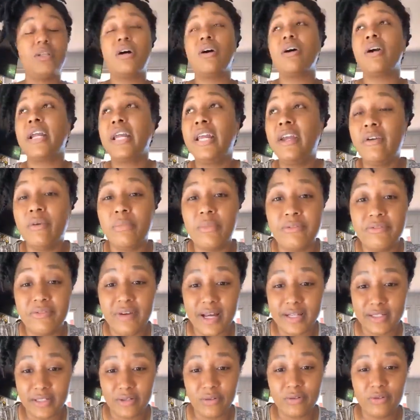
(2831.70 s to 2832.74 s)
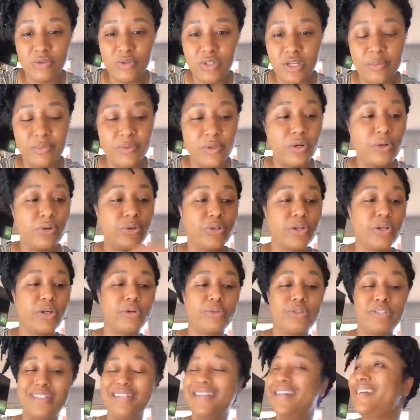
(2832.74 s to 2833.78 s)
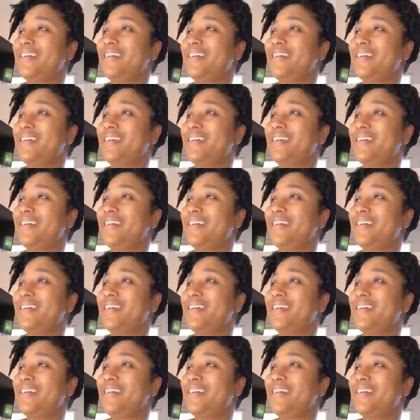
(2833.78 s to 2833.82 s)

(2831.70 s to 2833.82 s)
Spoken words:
Well, Laura Ingraham of Fox News, this was a couple years ago,